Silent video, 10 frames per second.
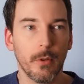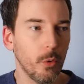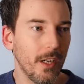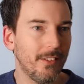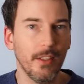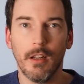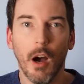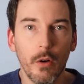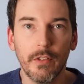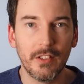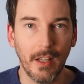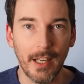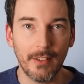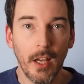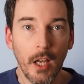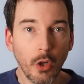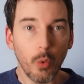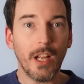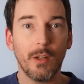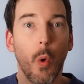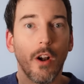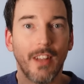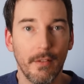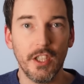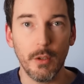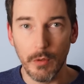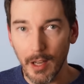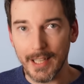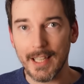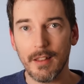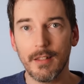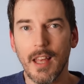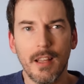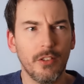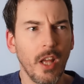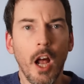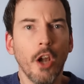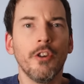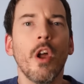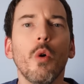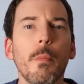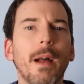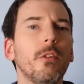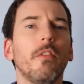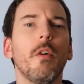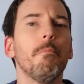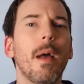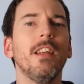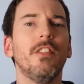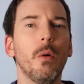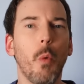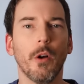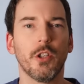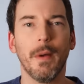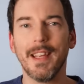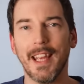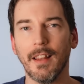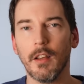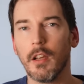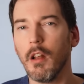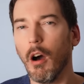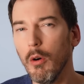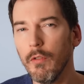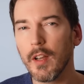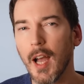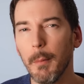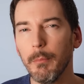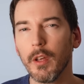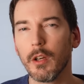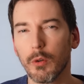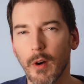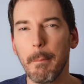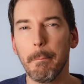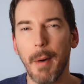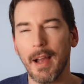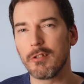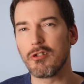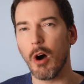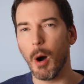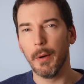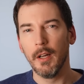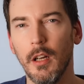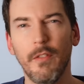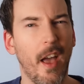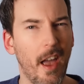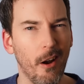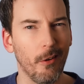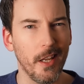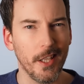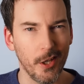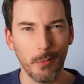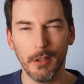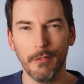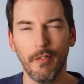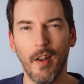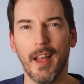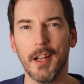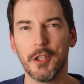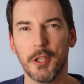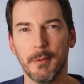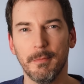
call it an oversight, call it whatever you like, there's no amount of amazing watchmaking that can overcome the grim backdrop of hairy human flesh.